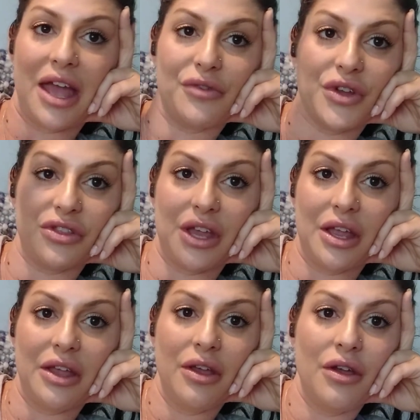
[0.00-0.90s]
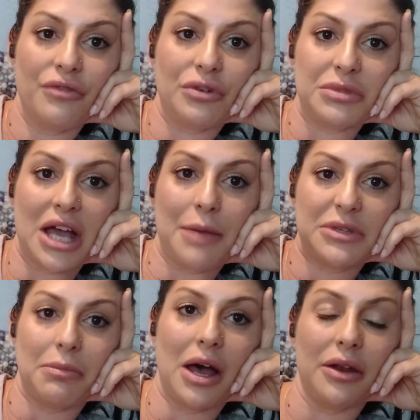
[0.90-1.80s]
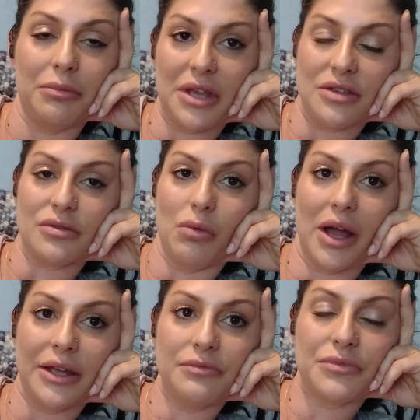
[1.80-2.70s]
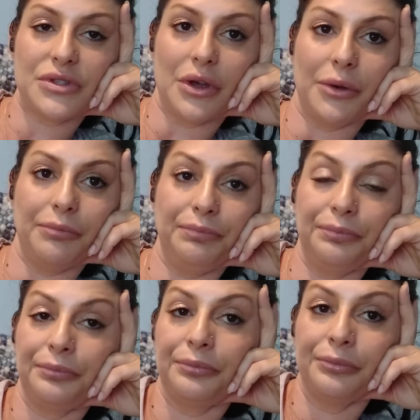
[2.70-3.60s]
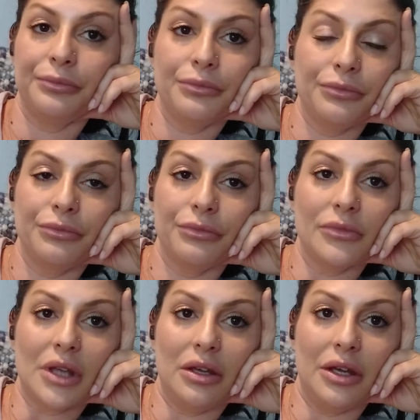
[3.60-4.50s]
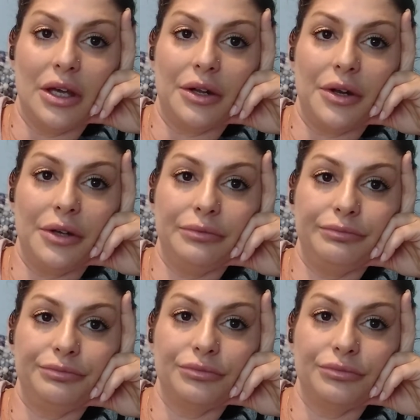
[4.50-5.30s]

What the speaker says: Everything from top to bottom is white. So I don't know.